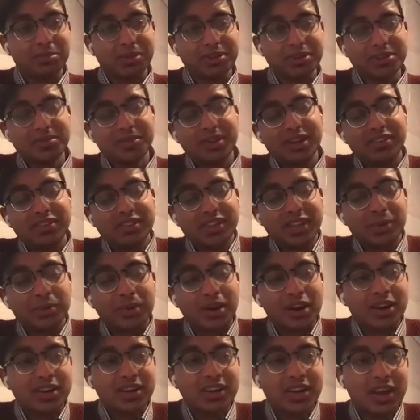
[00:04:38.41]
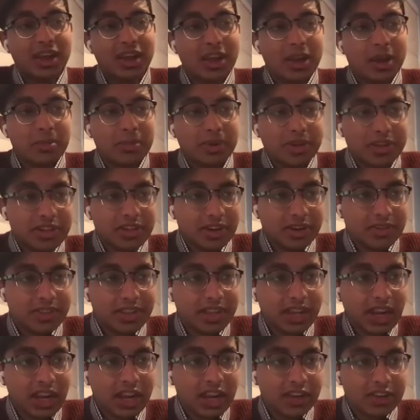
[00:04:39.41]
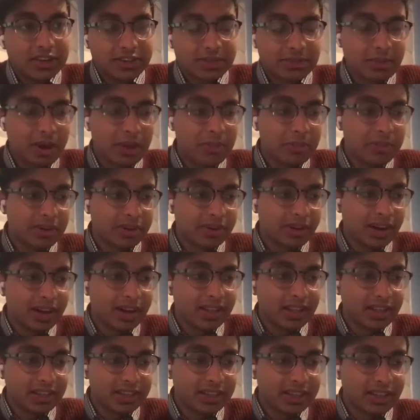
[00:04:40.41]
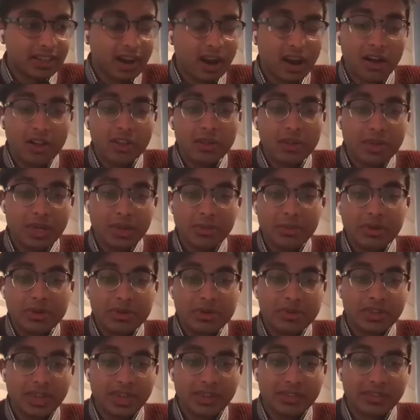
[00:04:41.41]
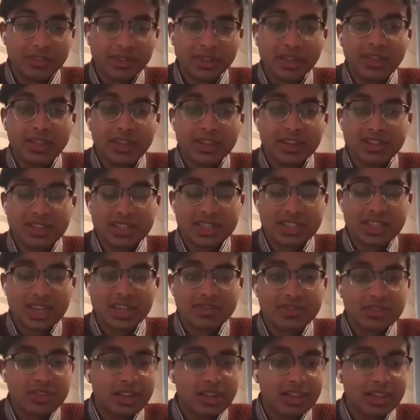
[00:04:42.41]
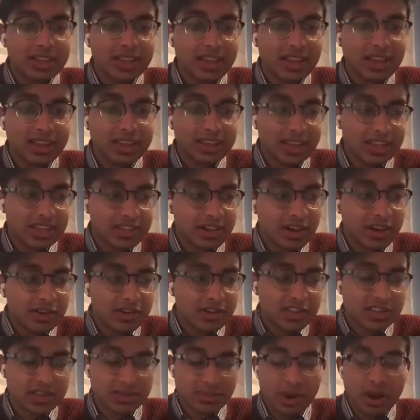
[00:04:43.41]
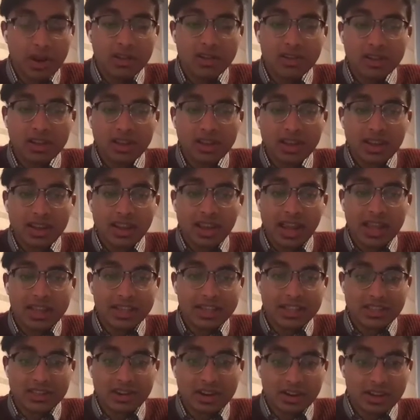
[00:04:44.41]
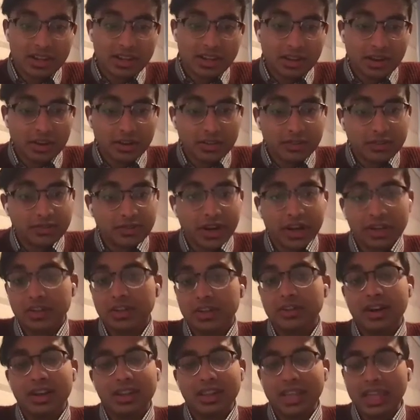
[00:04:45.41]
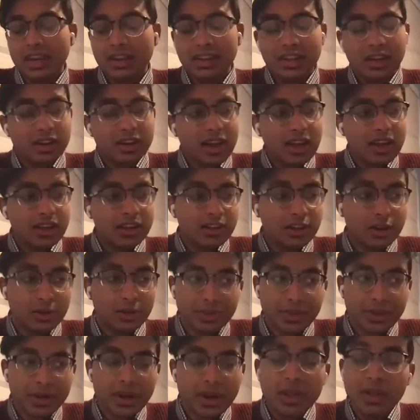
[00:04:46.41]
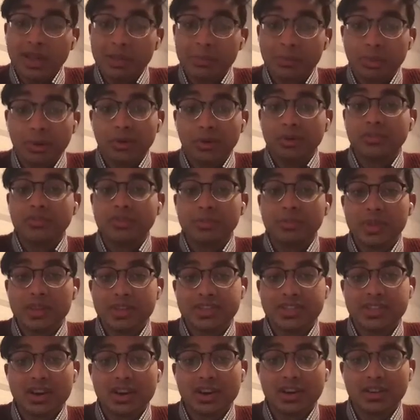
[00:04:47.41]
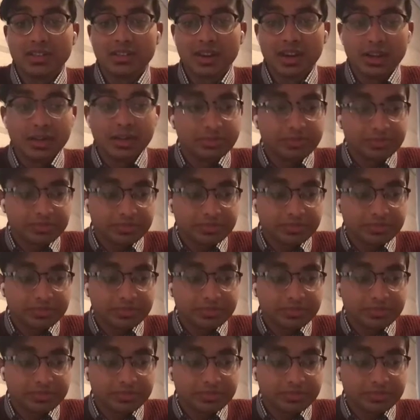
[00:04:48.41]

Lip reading: Pursue whatever they want. But they gotta just remember, right? Like, all the people who, like, really are successful, like, they start small and they start it, regularly, right? They're not, they're not like bold from the start, right?